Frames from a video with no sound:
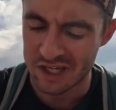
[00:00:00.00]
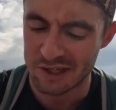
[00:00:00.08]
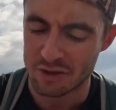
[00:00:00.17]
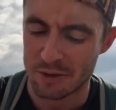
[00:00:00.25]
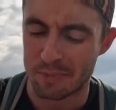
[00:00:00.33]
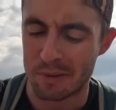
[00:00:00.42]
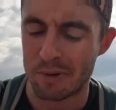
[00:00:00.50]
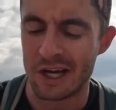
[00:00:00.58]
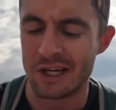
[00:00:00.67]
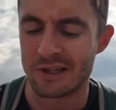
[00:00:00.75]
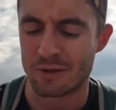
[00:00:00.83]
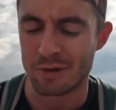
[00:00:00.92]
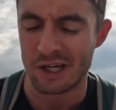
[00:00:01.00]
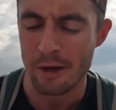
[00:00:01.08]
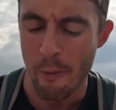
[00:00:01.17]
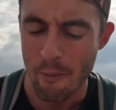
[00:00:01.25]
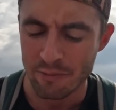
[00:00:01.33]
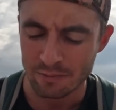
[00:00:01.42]
How's the papaya, sweetie?
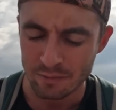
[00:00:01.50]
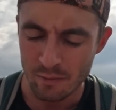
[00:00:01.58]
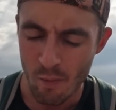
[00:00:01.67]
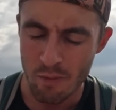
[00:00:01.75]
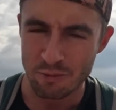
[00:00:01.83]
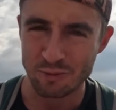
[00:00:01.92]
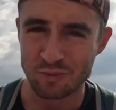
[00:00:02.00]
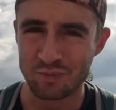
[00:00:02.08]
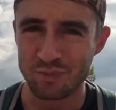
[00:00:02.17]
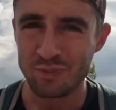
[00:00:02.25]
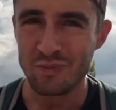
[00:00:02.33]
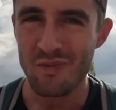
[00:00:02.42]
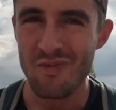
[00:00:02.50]
Mmm.